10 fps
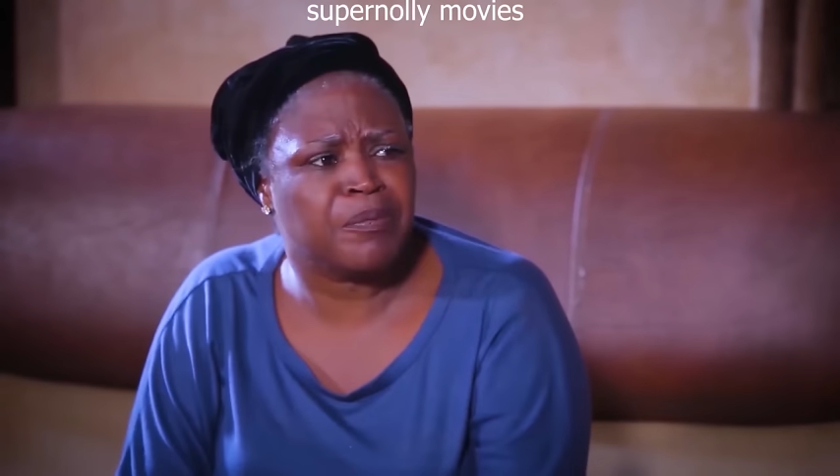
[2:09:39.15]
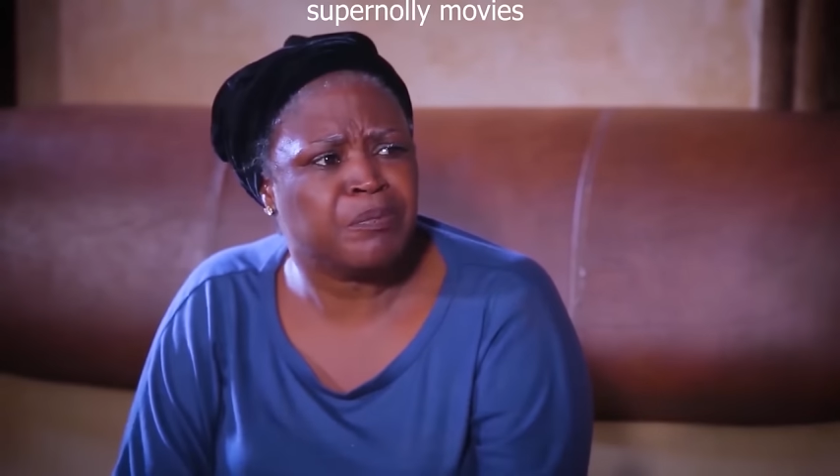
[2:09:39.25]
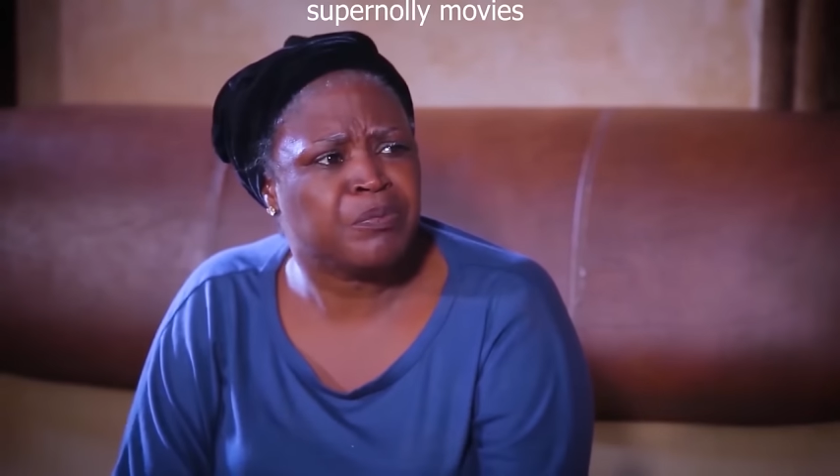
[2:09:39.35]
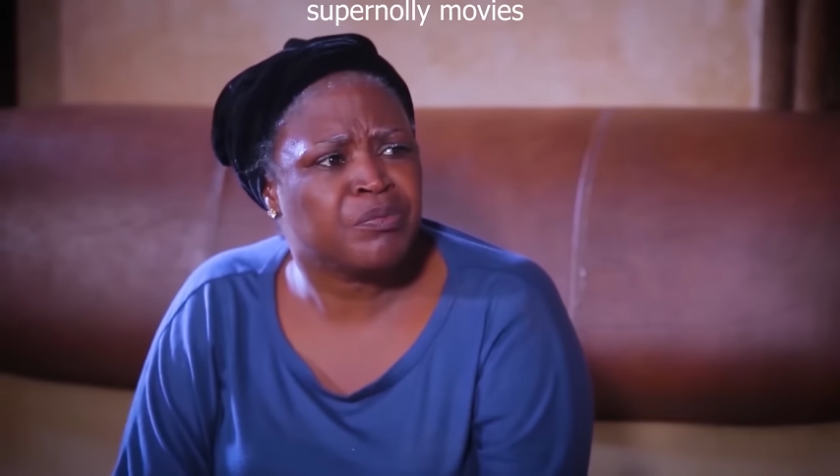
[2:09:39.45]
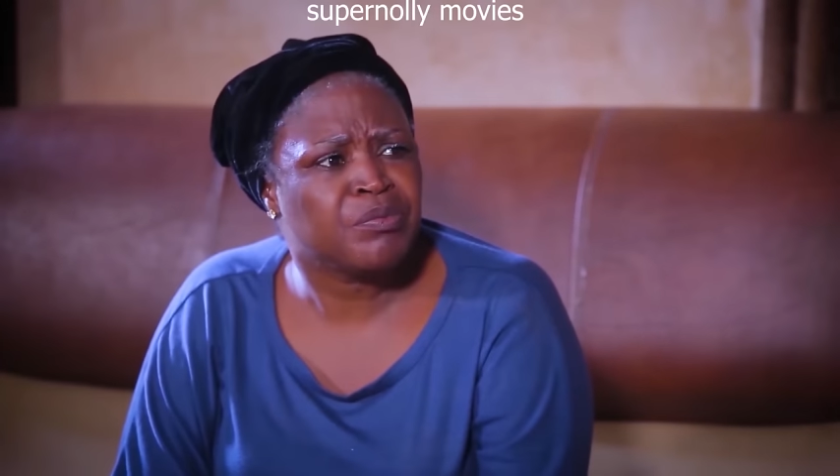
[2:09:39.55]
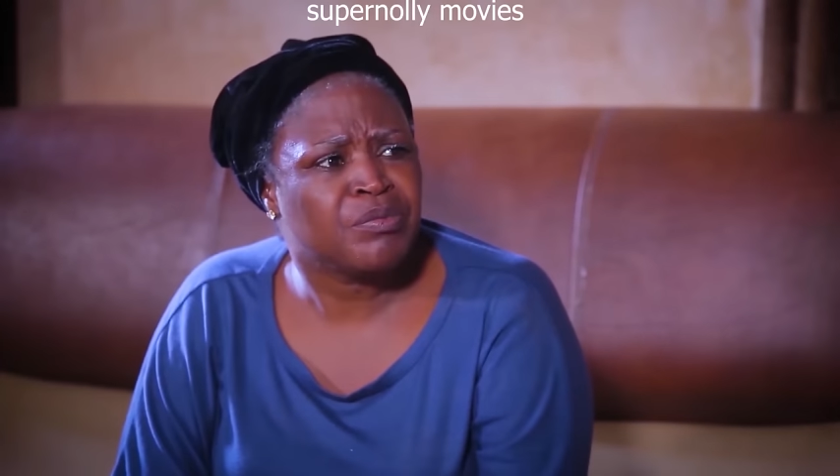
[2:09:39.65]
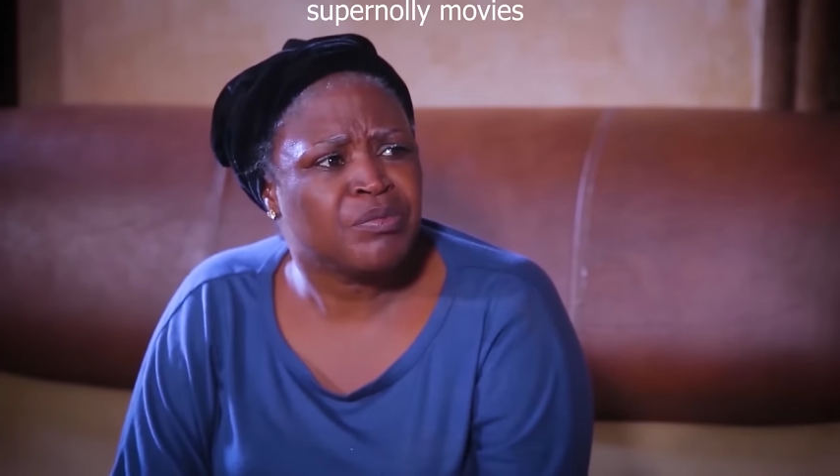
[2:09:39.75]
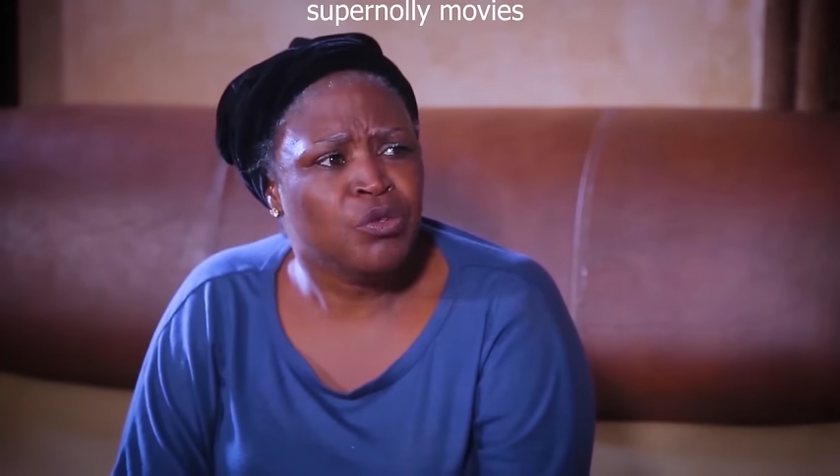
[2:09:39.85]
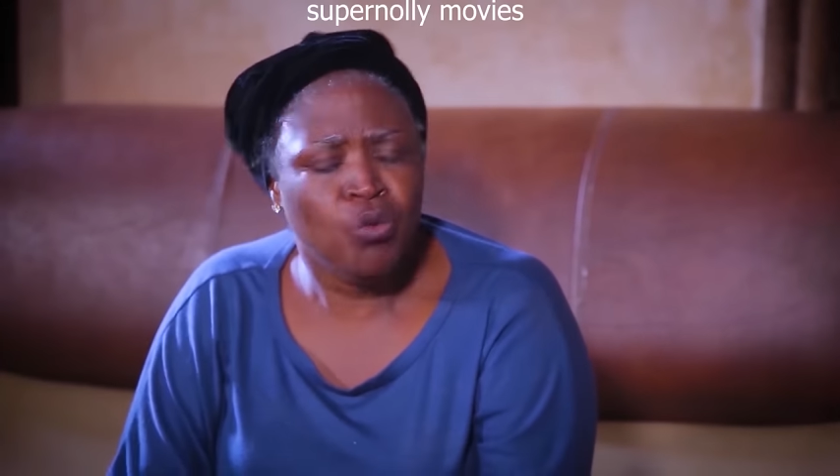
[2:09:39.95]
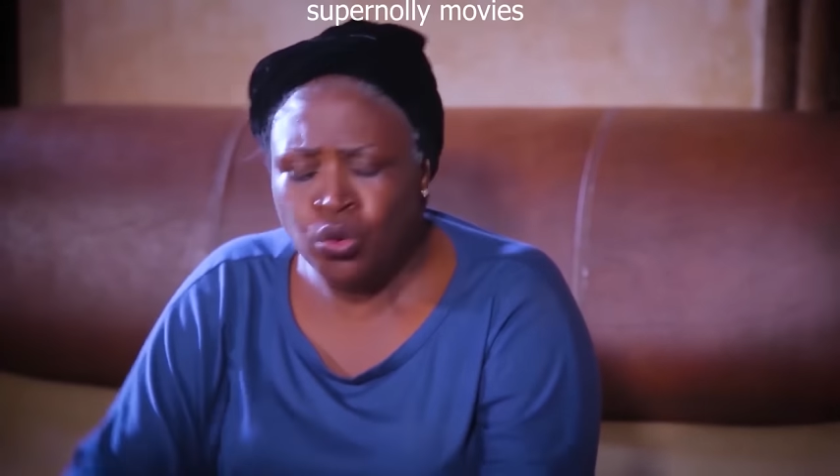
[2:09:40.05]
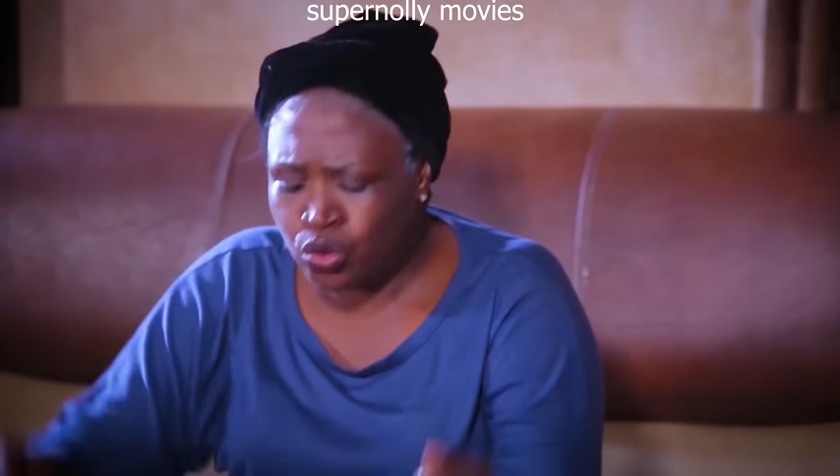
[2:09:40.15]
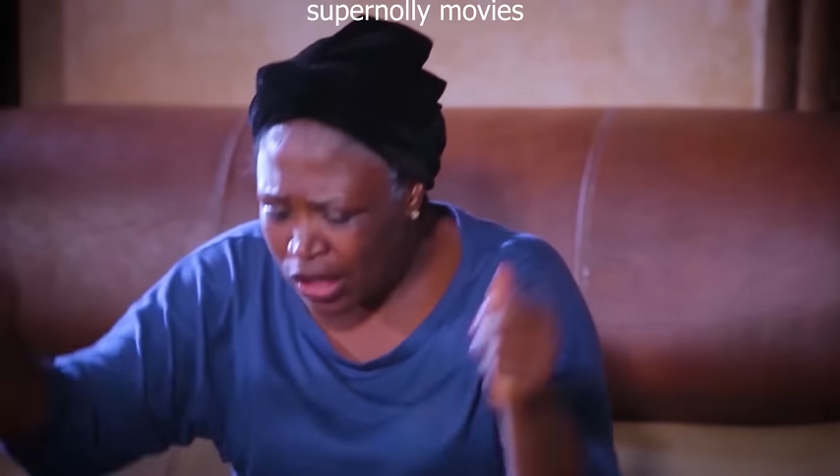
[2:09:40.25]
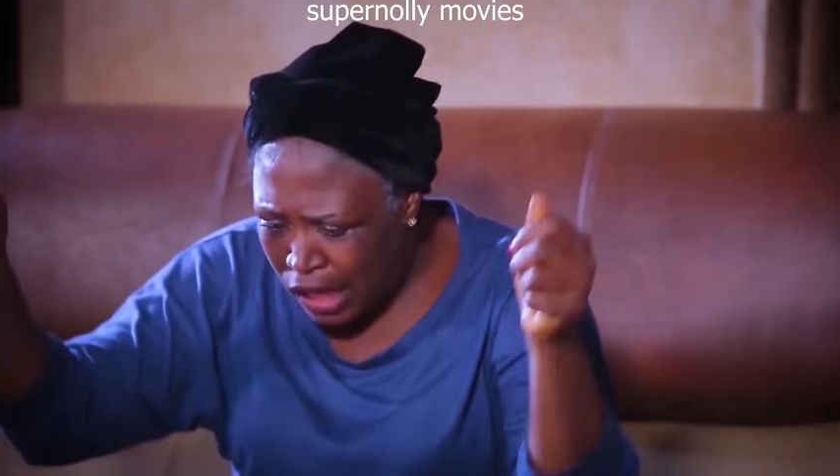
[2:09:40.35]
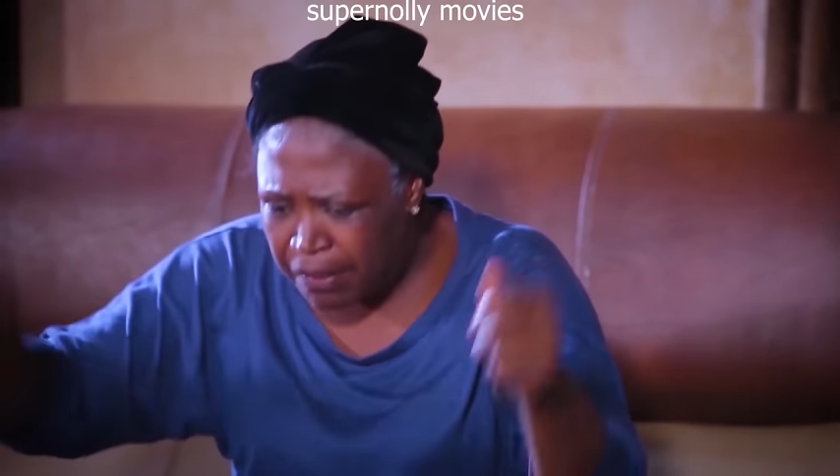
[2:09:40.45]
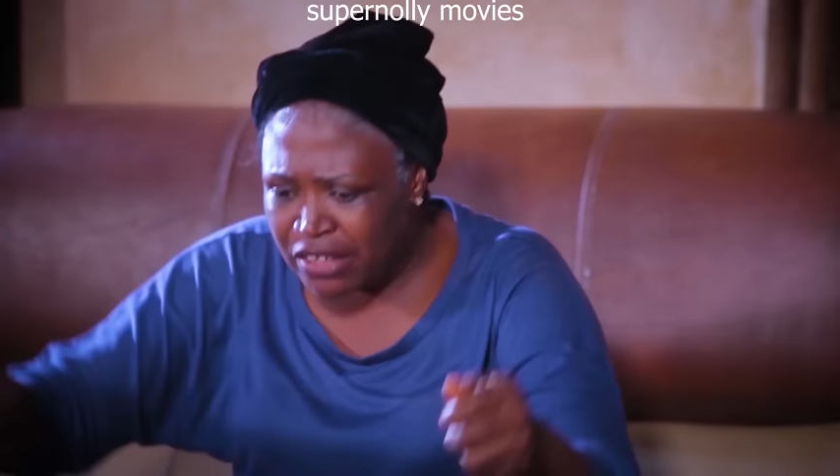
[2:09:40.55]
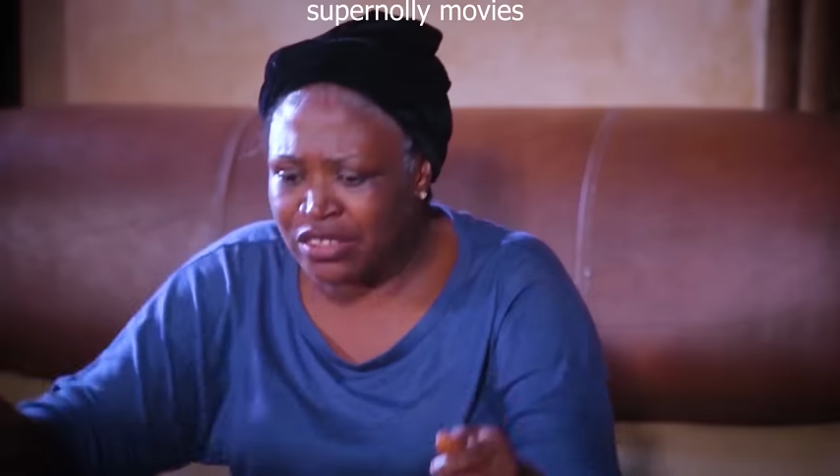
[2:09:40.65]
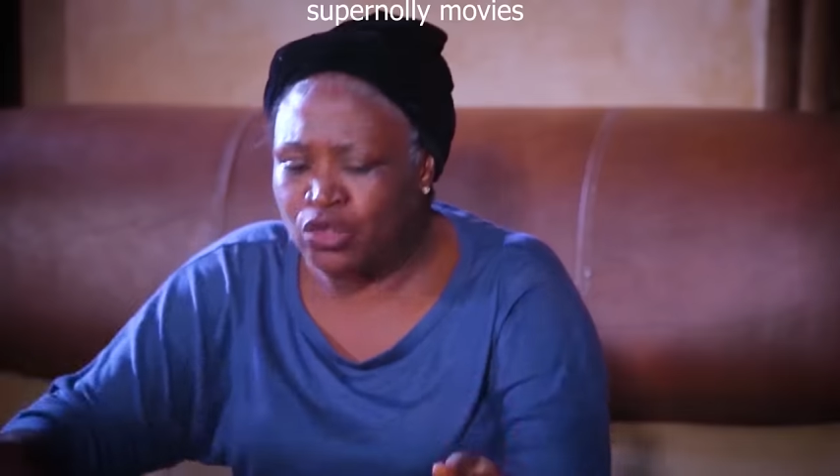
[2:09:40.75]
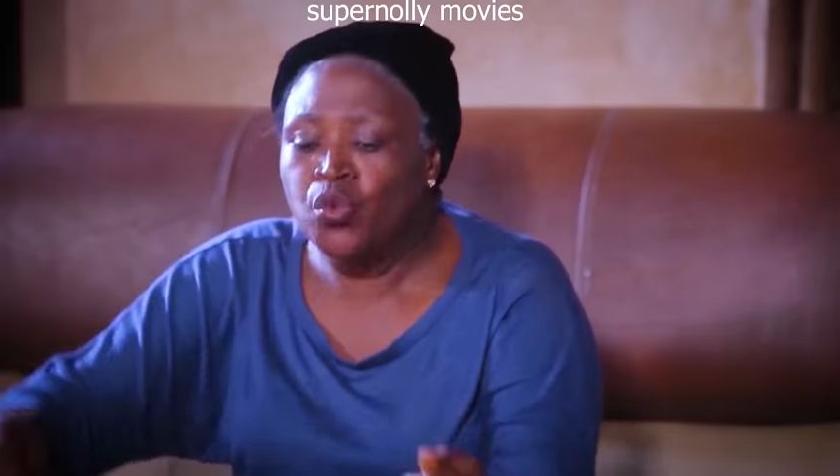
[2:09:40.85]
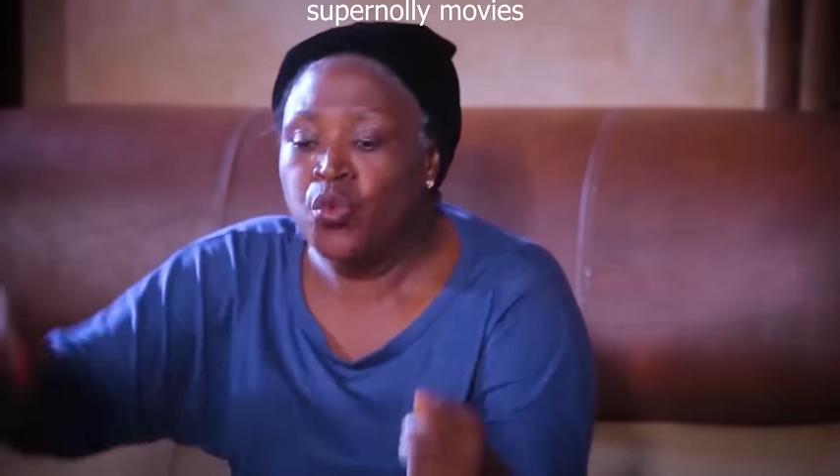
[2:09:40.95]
say. We'll talk about it